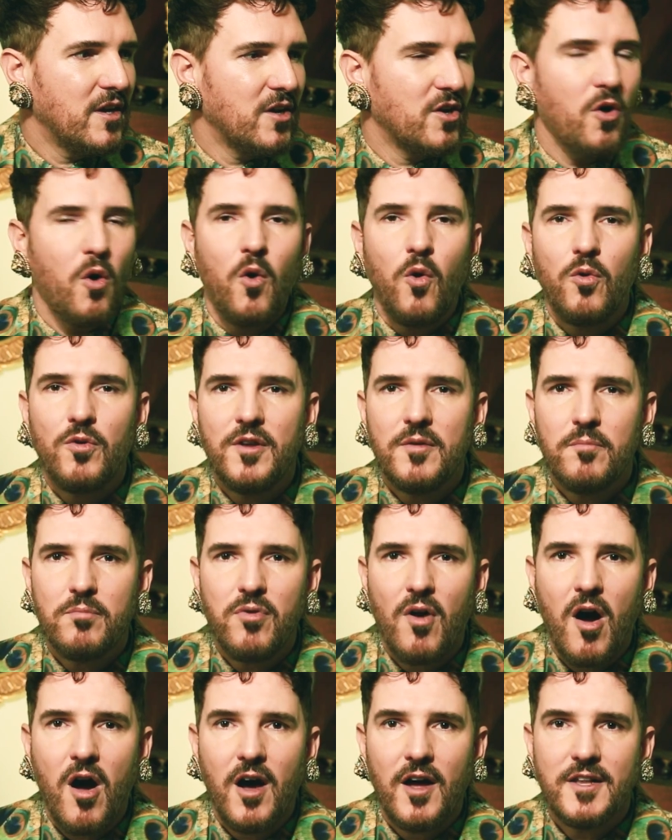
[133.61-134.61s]
gold and
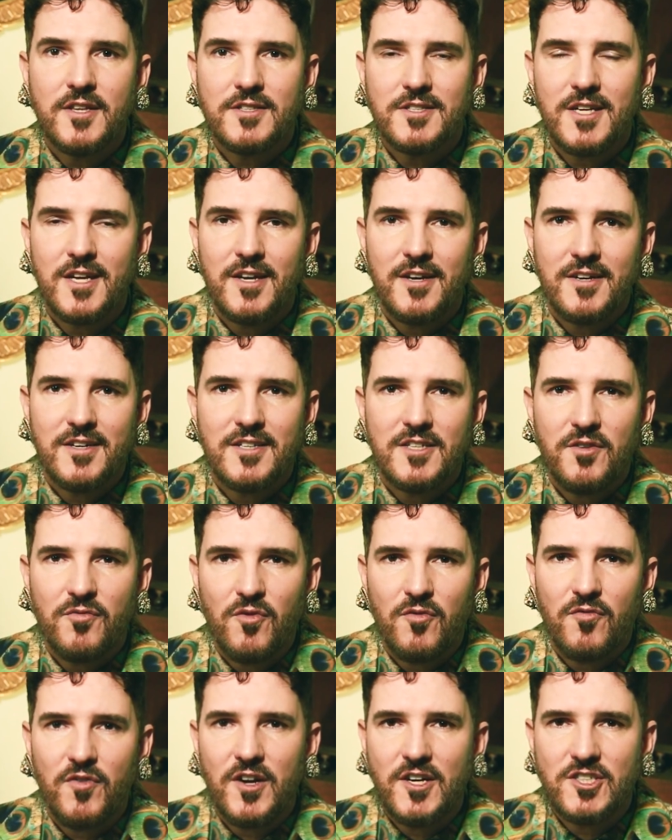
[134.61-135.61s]
bronze and
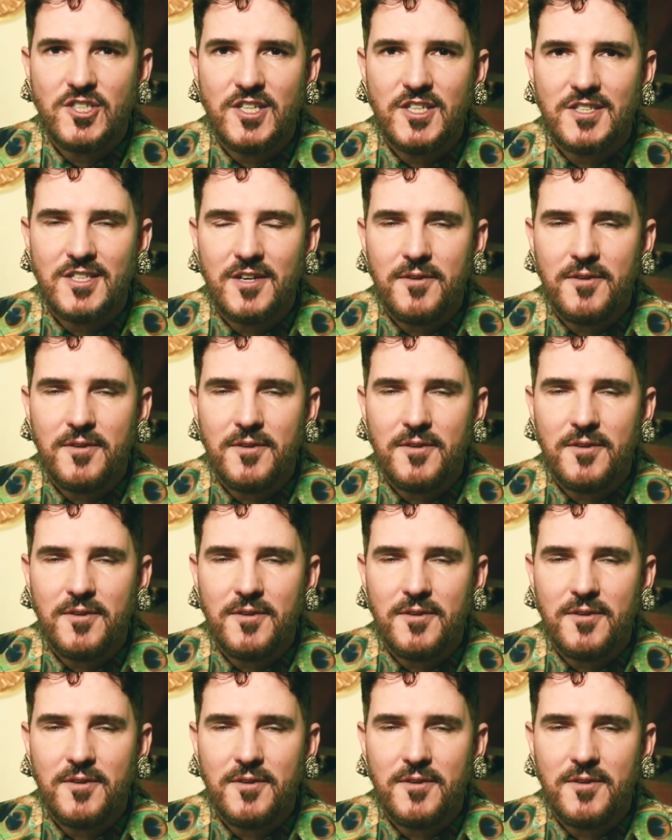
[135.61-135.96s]
different finishes.